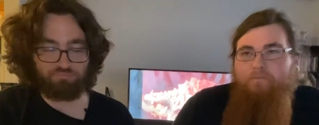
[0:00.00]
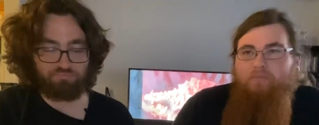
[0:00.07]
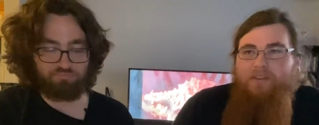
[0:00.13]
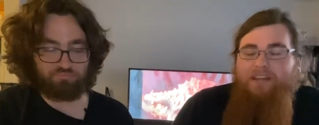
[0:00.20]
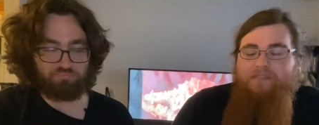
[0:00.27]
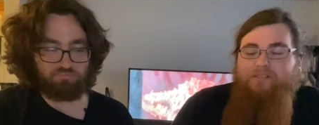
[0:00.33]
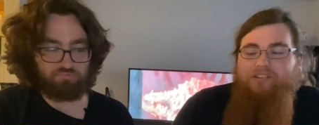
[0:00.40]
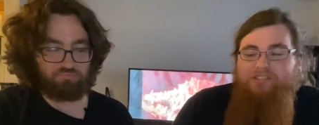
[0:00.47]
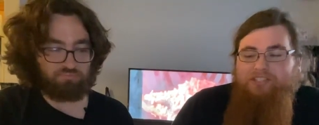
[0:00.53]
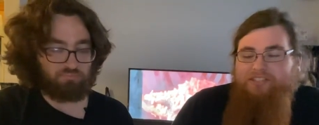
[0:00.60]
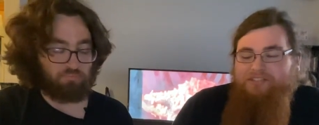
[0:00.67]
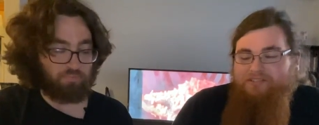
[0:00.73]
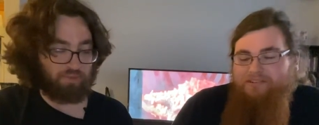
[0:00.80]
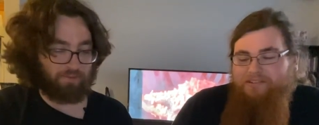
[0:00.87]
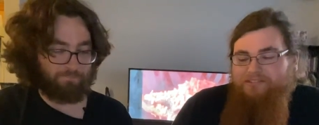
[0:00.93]
Speaker 1: If this
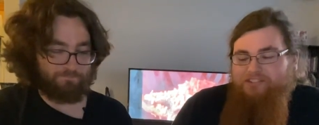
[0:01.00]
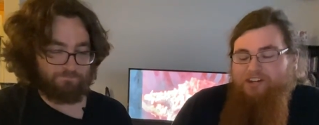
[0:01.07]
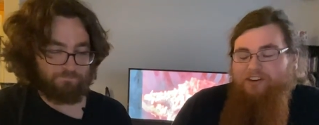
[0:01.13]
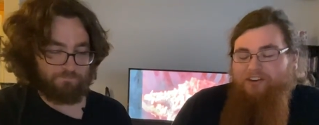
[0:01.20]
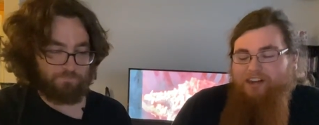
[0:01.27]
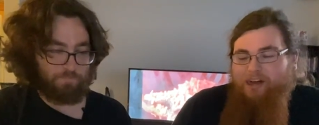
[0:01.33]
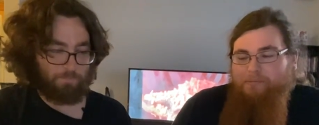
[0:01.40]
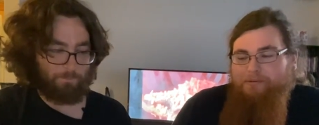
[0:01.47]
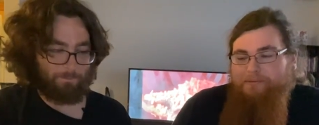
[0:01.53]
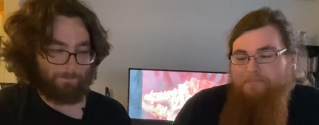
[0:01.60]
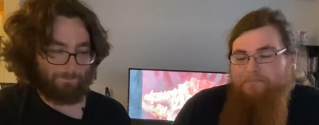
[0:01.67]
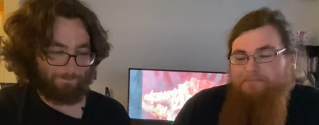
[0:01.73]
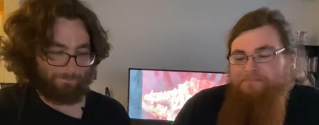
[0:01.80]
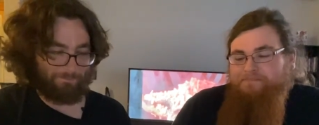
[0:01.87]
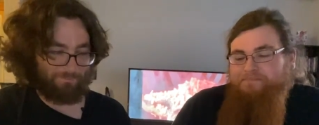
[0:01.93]
is cheddar goblin,
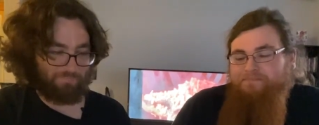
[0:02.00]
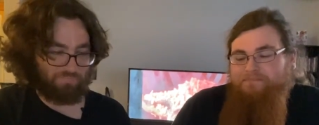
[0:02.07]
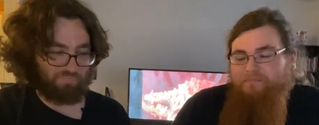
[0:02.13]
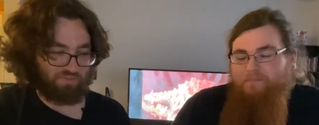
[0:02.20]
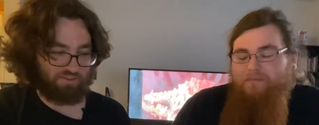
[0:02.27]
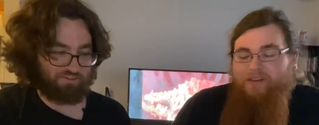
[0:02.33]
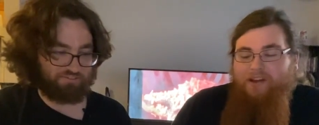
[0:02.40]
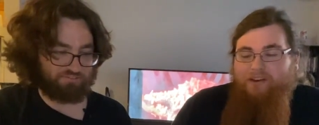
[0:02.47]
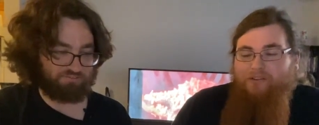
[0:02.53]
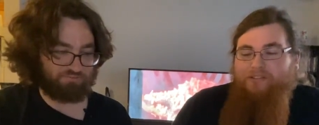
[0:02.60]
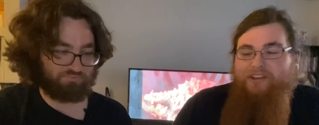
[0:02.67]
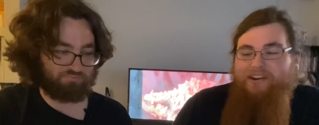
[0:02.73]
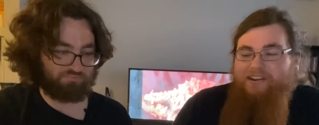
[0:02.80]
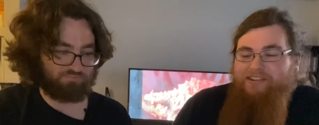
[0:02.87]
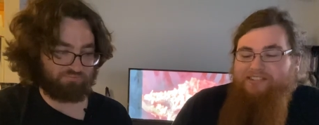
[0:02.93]
mm -hmm. I don't
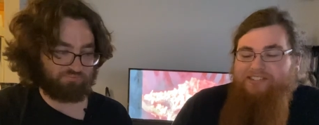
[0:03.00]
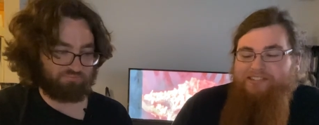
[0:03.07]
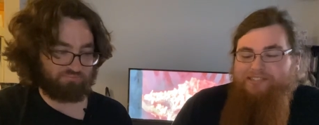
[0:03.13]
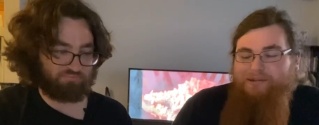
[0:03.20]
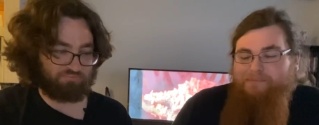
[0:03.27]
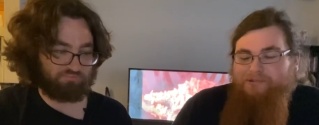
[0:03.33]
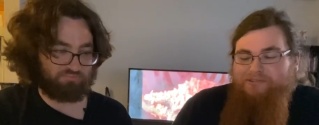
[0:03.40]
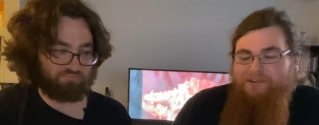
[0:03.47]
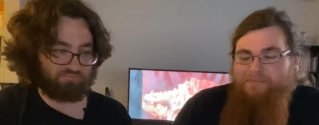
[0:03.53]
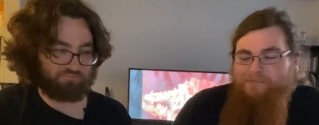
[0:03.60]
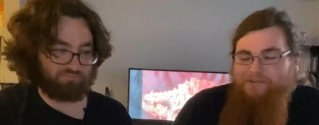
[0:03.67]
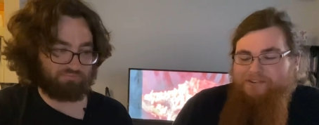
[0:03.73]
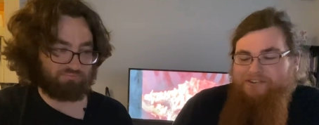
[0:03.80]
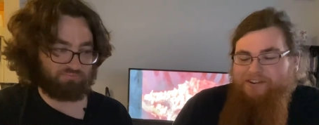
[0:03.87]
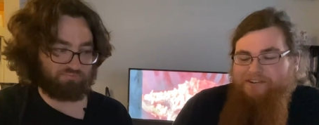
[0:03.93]
think it has sixty percent
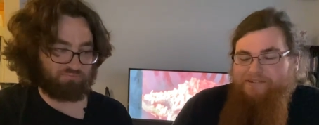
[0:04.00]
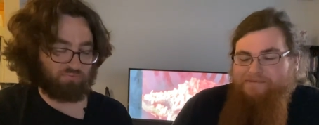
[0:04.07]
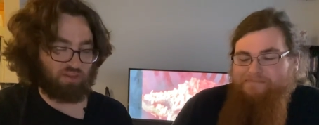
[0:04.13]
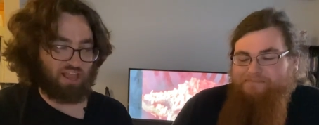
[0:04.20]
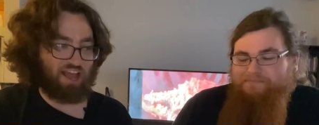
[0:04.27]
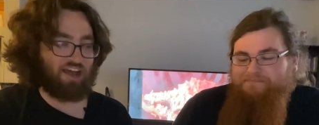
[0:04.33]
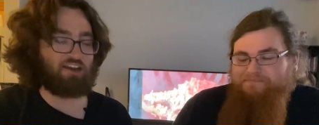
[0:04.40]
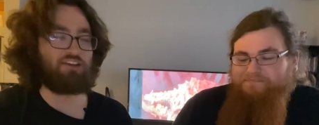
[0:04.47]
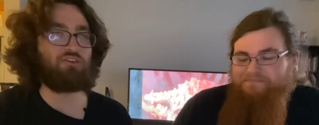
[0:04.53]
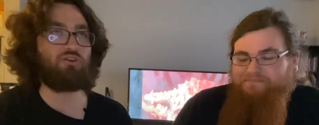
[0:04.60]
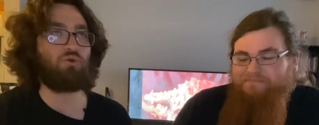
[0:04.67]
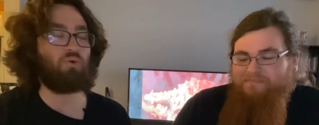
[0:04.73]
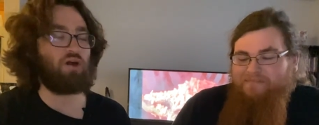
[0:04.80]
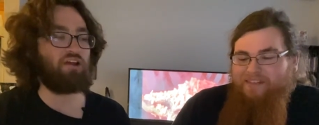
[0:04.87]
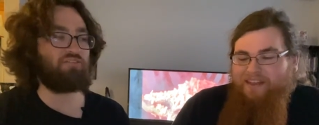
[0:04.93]
more cheddar.
Speaker 2: How do you
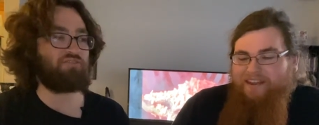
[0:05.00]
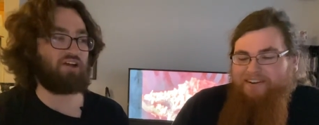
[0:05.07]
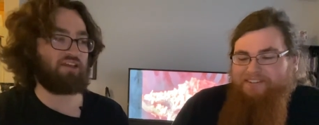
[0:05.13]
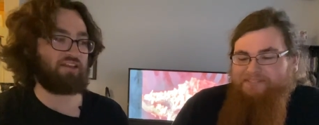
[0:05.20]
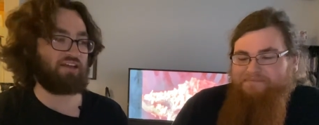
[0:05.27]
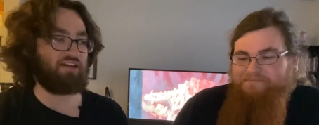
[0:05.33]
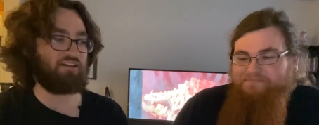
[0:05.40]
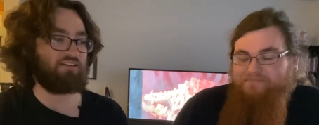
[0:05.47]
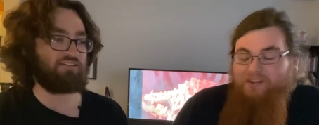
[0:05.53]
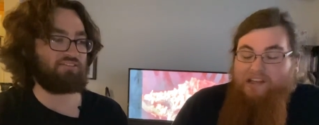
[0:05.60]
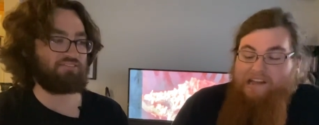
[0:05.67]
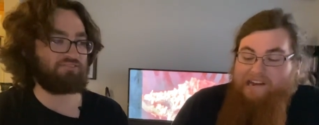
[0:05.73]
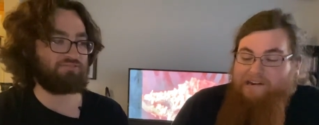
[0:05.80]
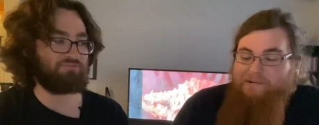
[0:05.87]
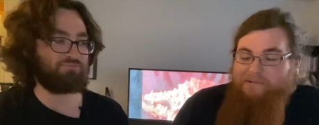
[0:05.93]
quantify that?
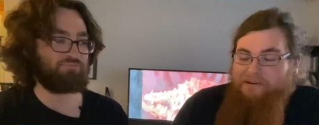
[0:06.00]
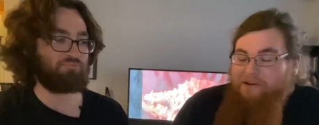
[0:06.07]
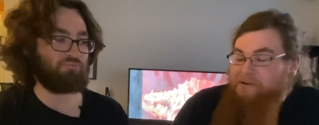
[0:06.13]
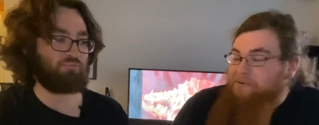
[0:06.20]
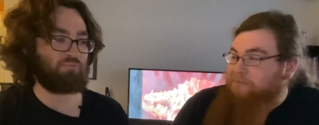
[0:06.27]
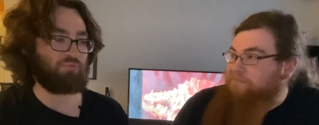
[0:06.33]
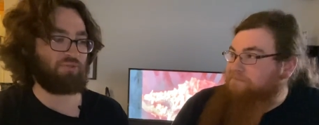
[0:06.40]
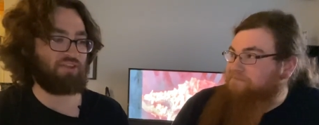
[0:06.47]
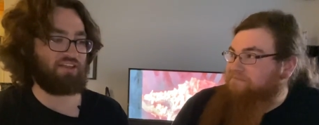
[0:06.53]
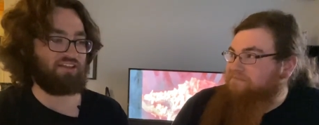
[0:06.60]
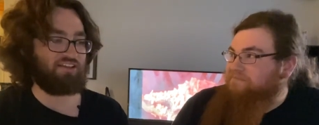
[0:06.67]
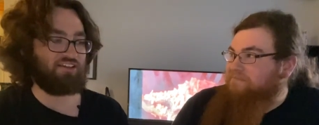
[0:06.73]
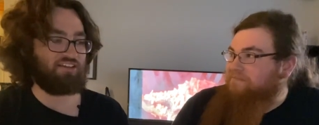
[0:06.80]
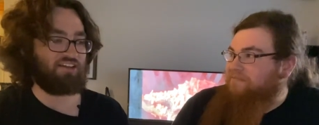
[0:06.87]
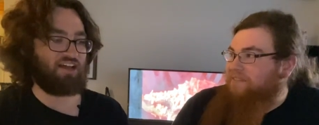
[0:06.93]
I don't know.
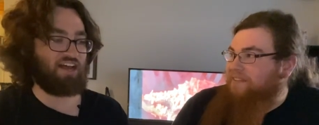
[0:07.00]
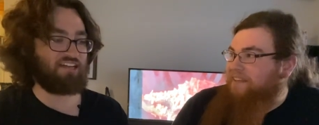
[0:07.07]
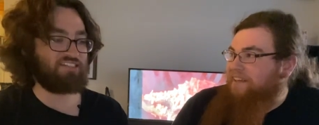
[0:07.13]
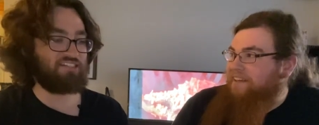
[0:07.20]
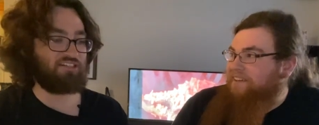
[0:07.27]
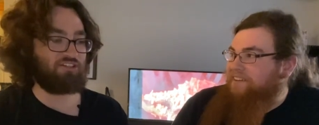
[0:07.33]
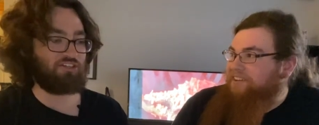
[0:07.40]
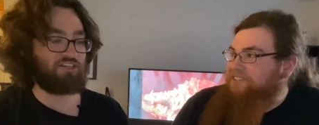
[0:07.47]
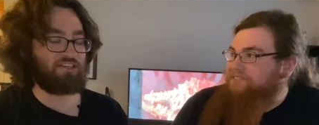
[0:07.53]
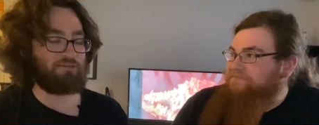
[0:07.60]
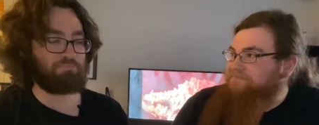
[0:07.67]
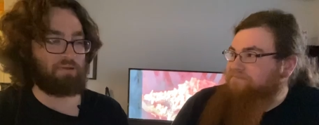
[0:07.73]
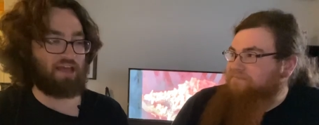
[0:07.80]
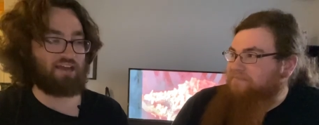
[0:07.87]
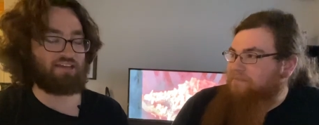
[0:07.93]
I did look at the
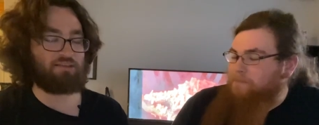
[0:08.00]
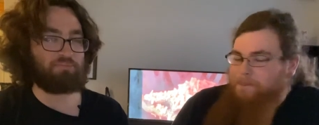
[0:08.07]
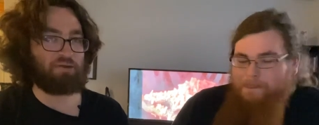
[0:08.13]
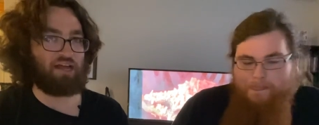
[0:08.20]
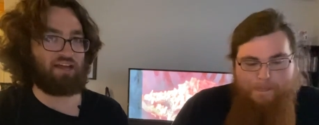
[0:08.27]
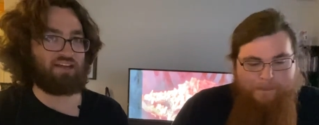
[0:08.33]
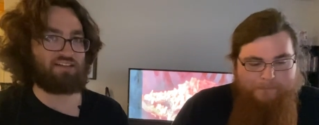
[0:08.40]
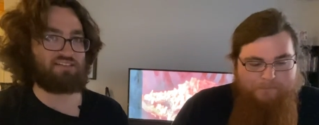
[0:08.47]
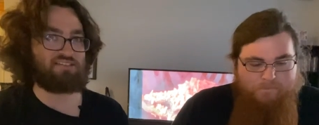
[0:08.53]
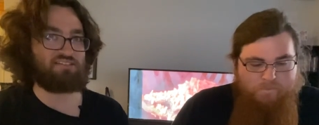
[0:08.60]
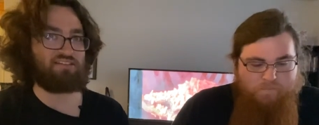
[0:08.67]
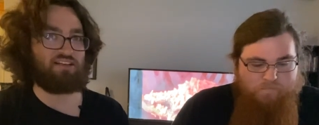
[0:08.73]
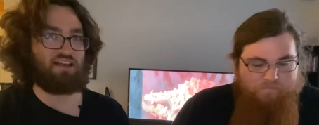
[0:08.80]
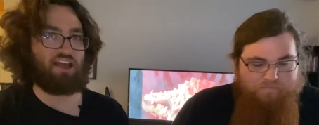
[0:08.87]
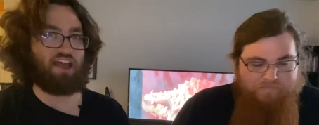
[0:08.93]
back of the box,
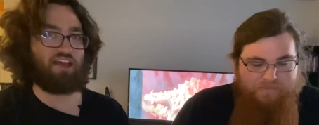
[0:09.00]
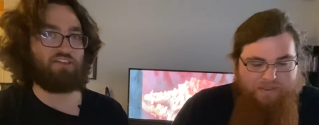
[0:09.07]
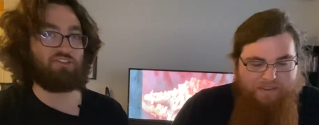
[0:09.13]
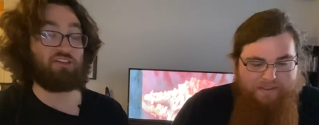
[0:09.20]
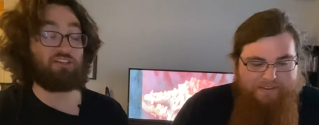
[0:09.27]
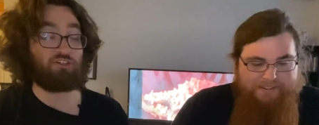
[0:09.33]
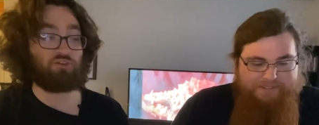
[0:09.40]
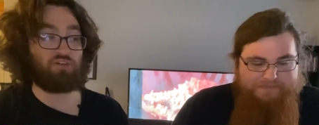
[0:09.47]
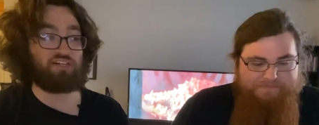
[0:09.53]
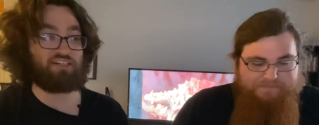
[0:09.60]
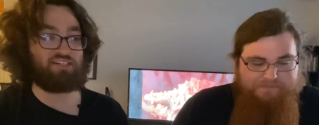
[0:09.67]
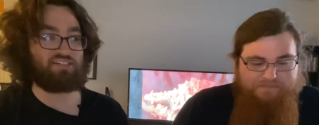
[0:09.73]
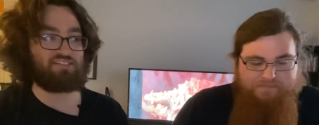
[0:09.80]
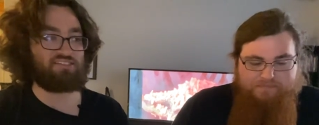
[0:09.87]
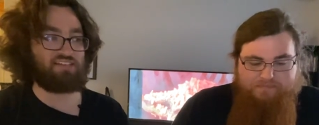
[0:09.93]
and the
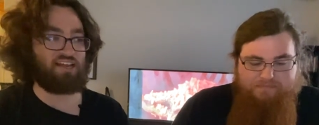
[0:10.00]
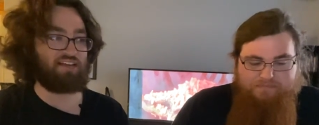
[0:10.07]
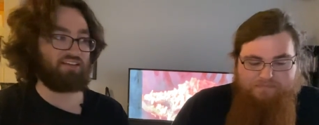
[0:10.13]
ingredients and